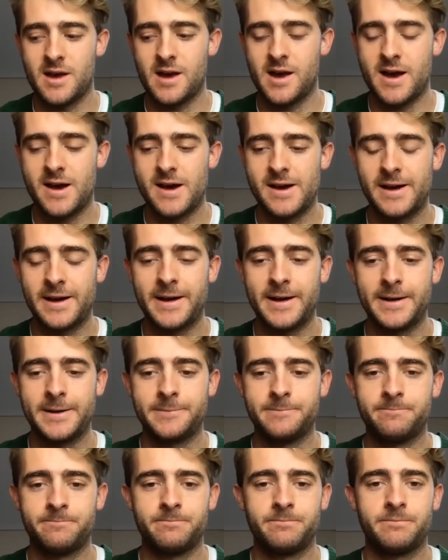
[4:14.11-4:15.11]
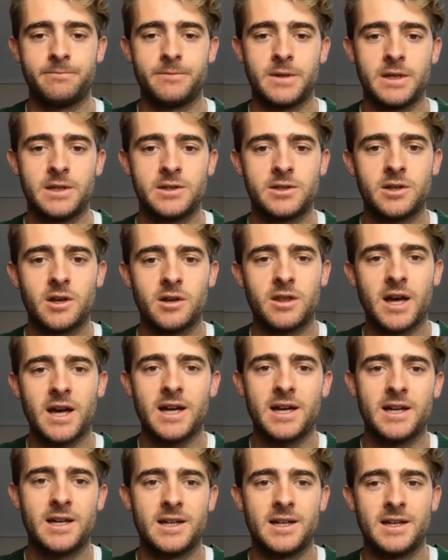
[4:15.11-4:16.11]
And so
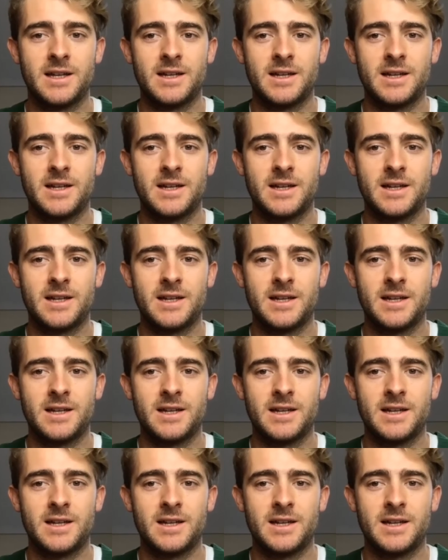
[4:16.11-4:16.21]
that